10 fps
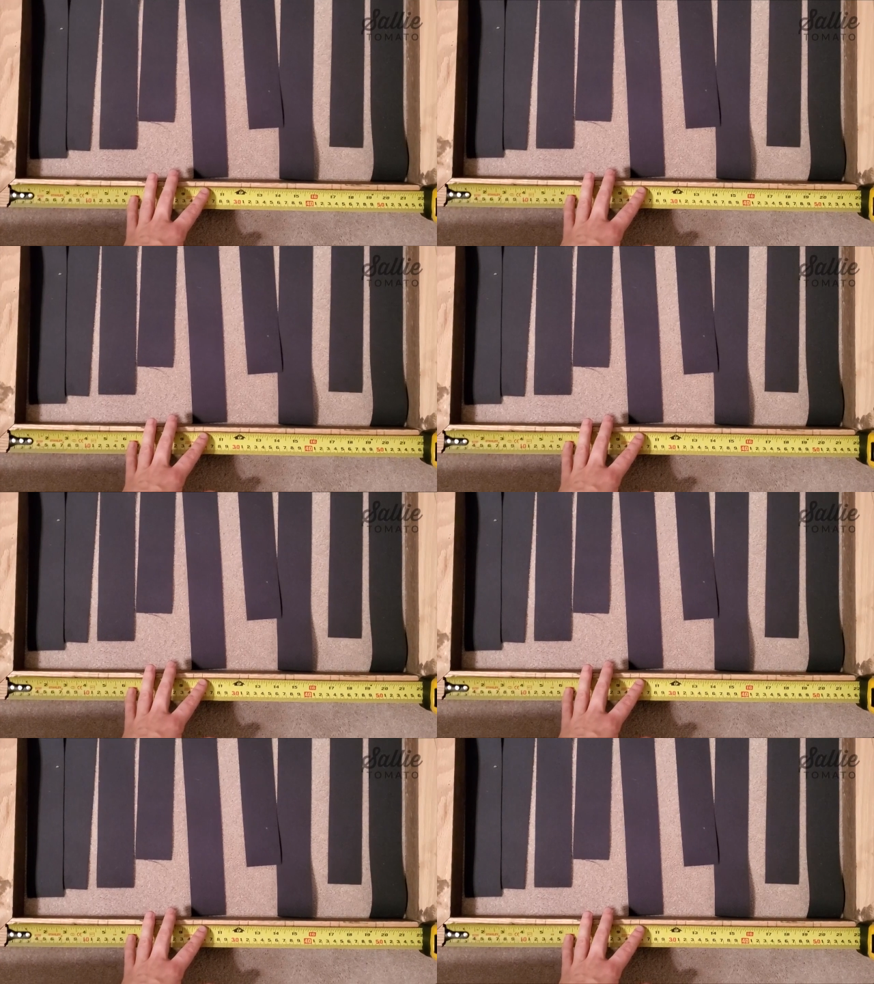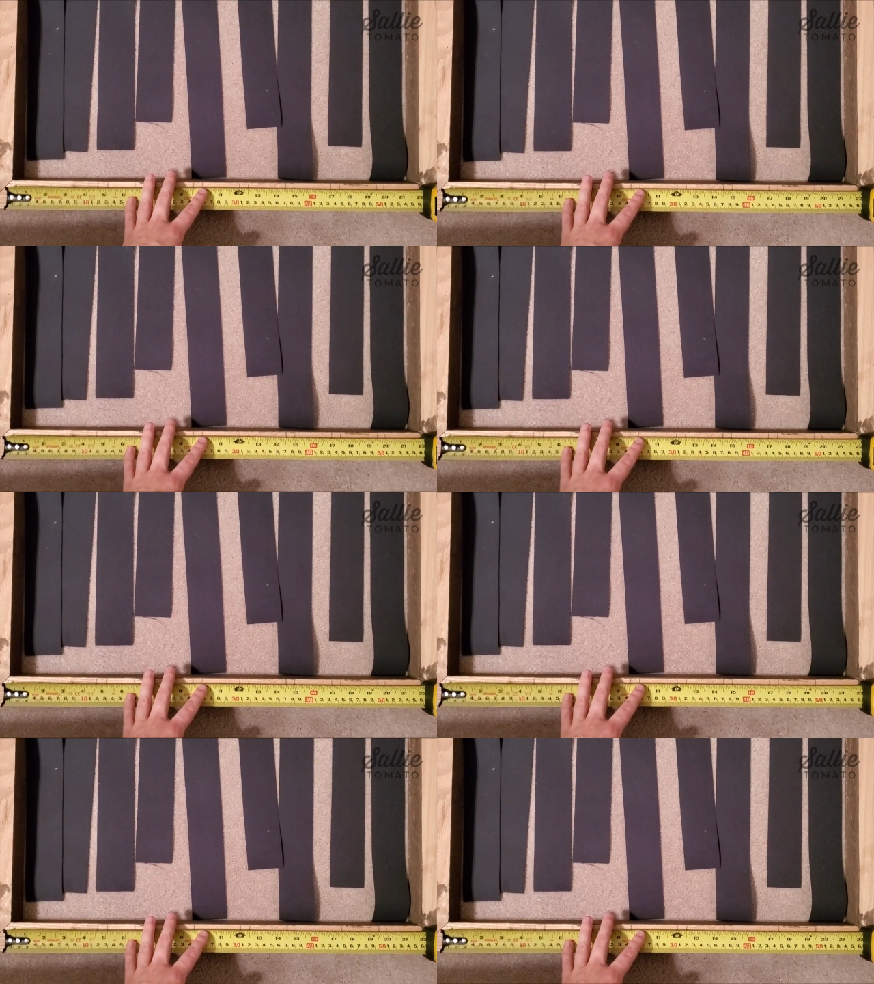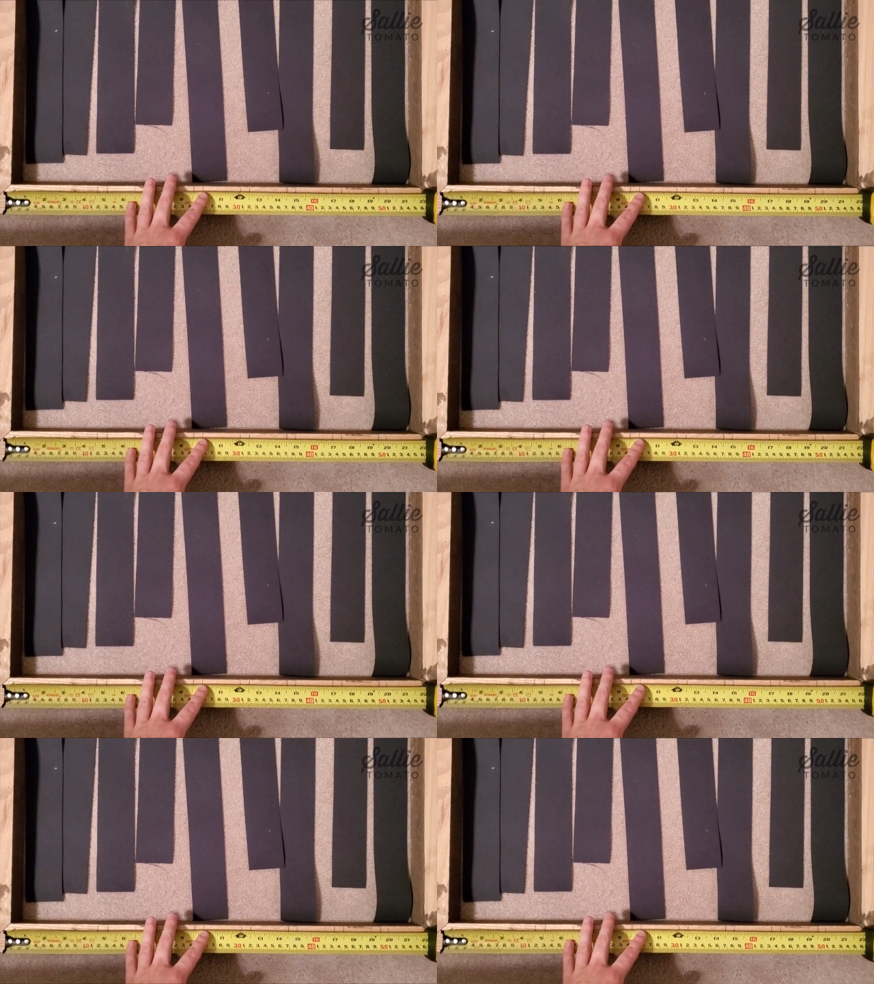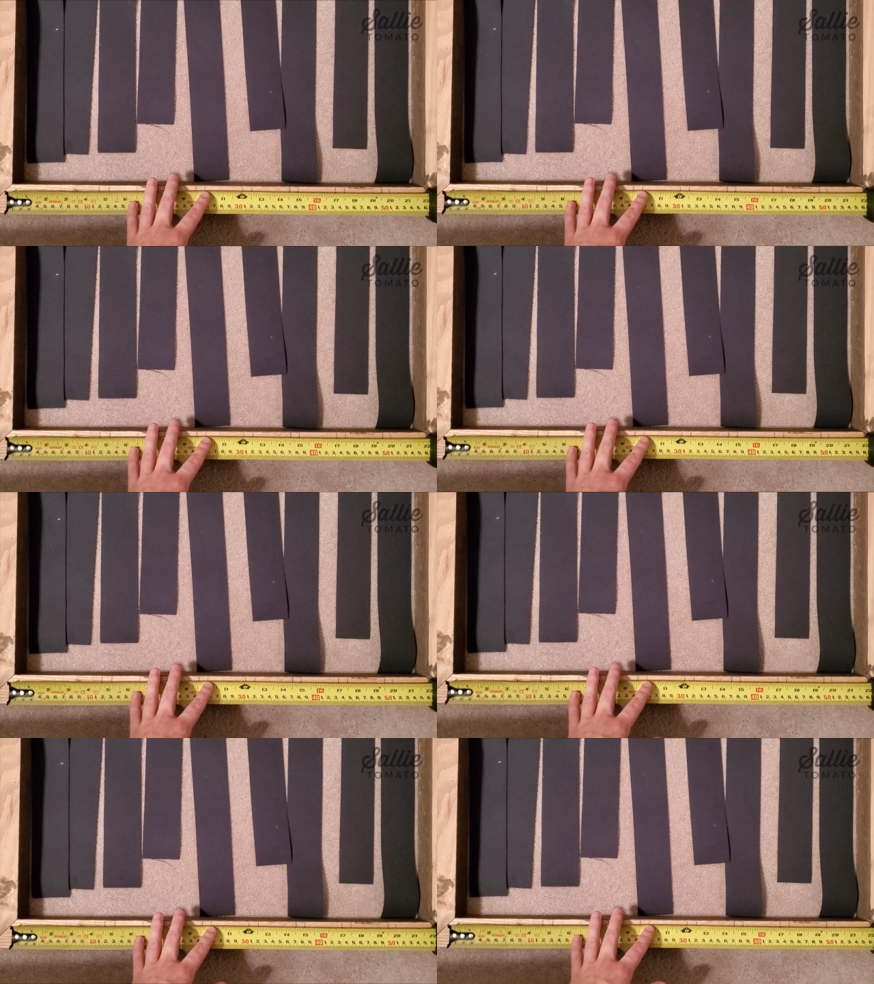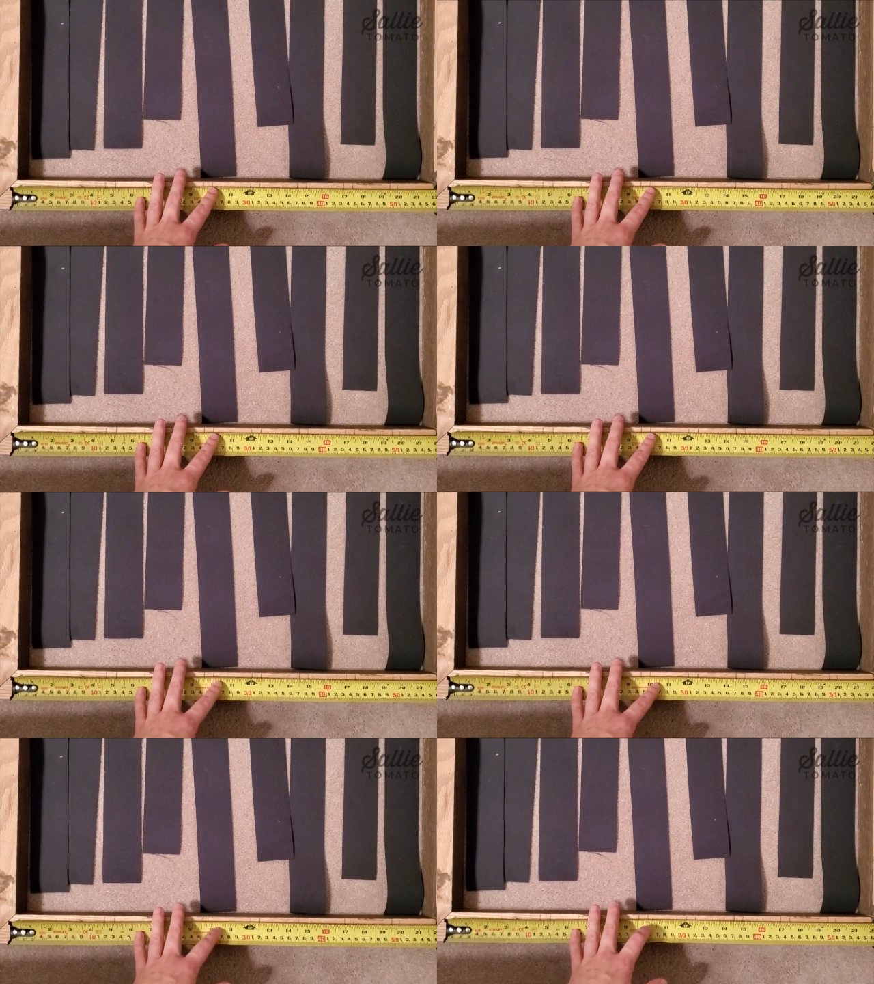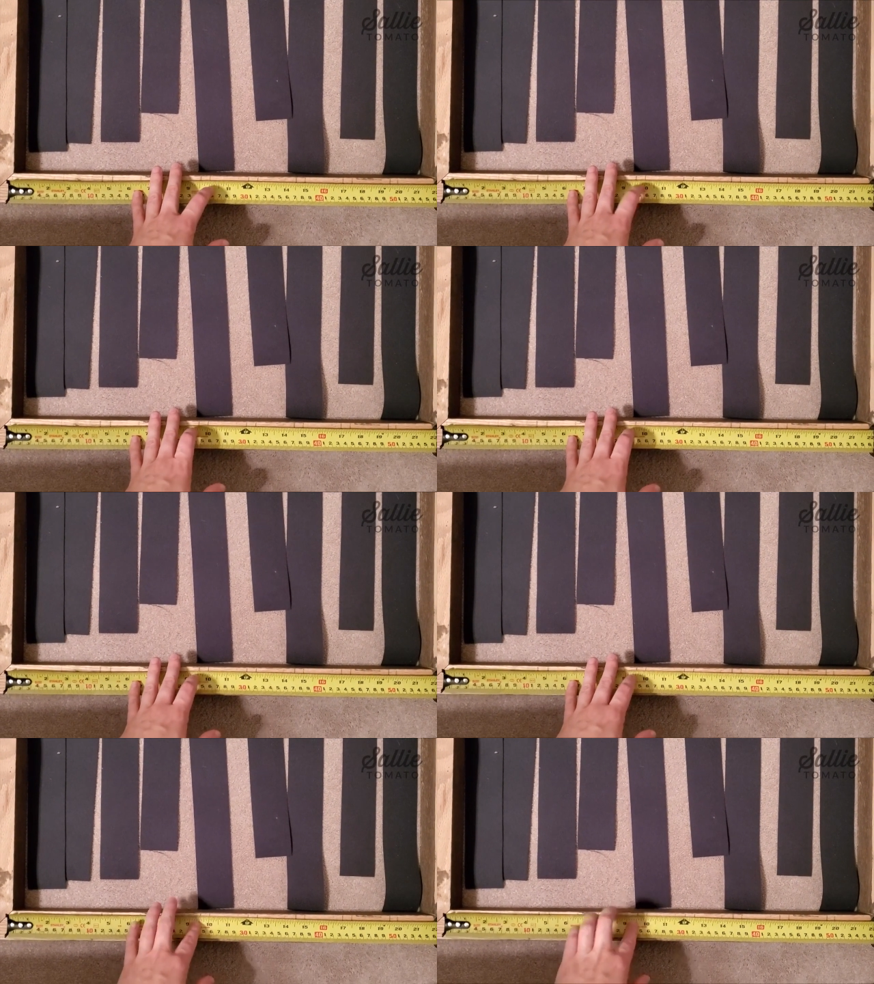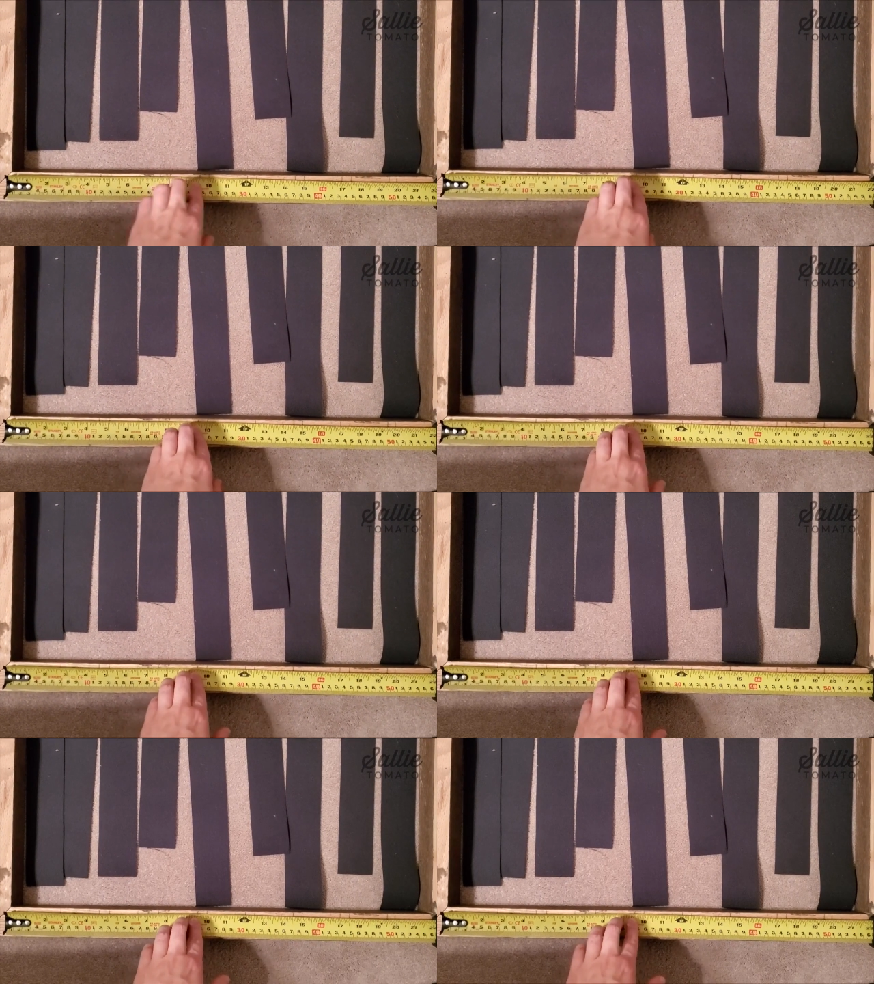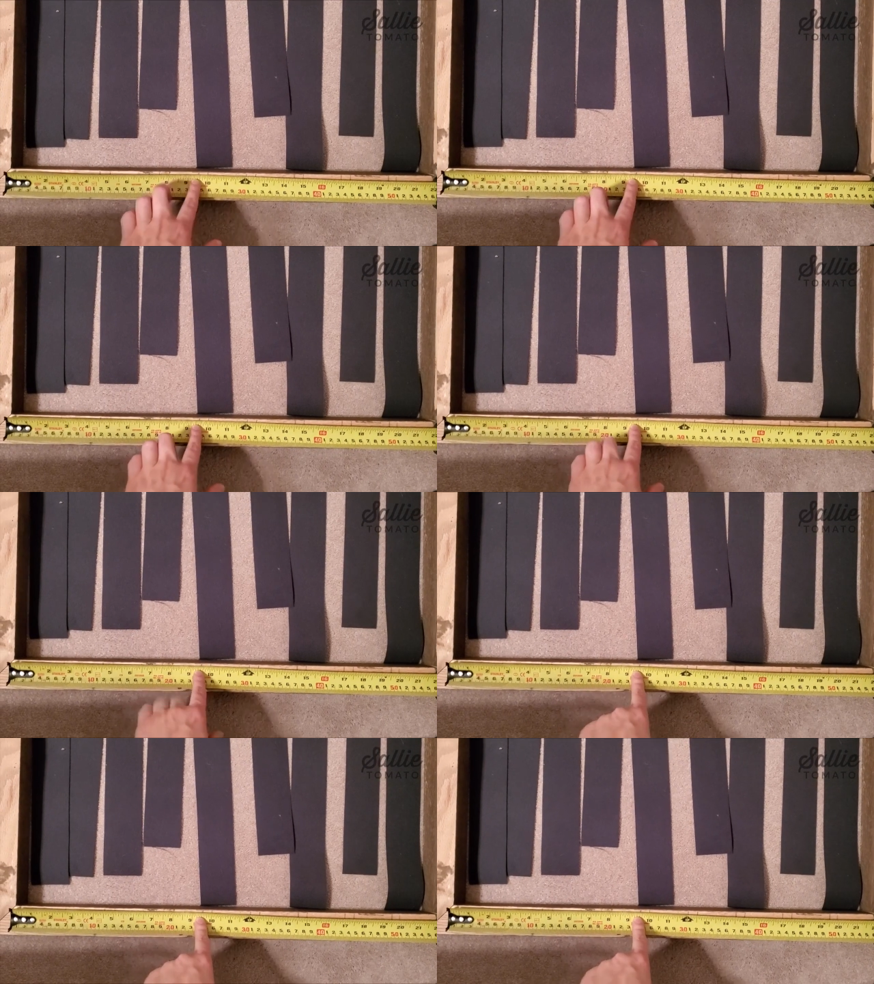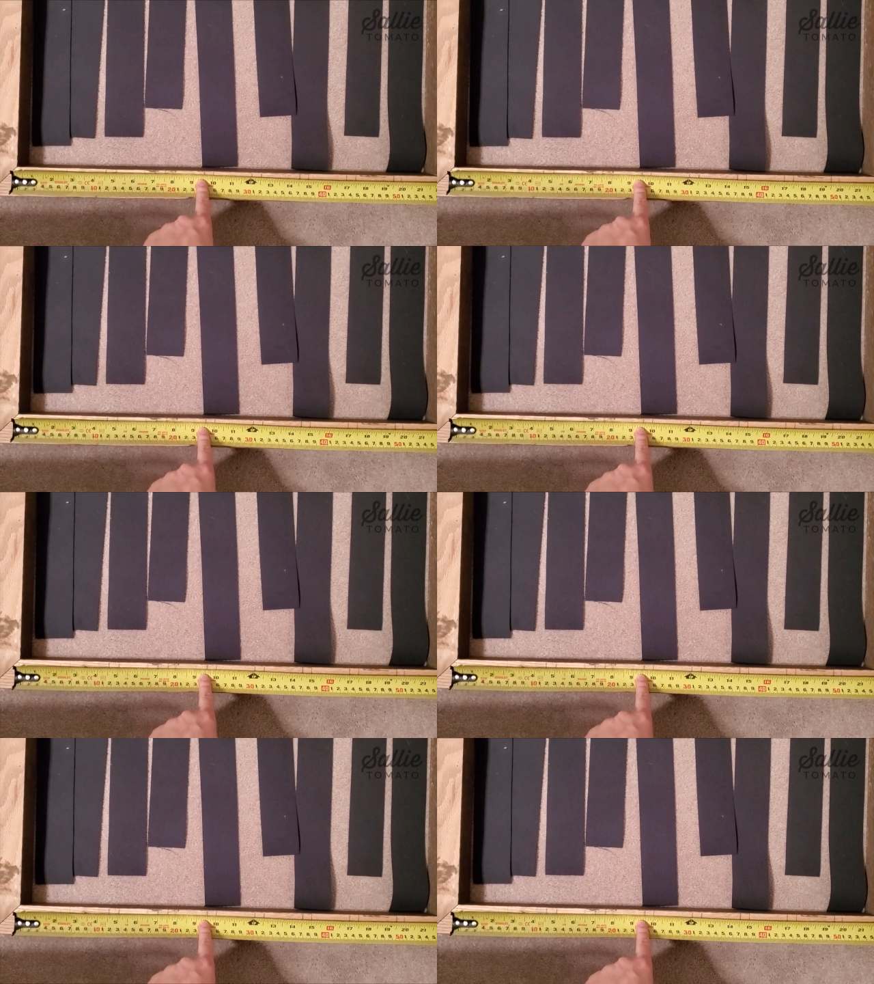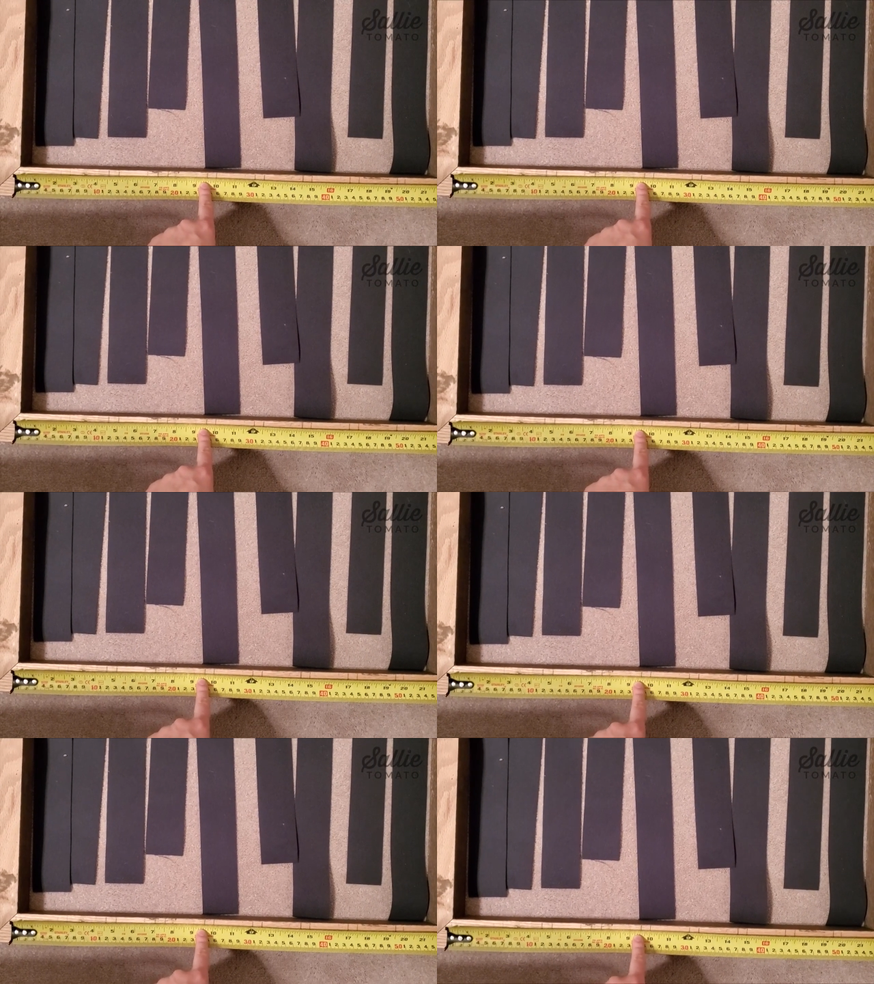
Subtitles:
[unreadable: no face in view]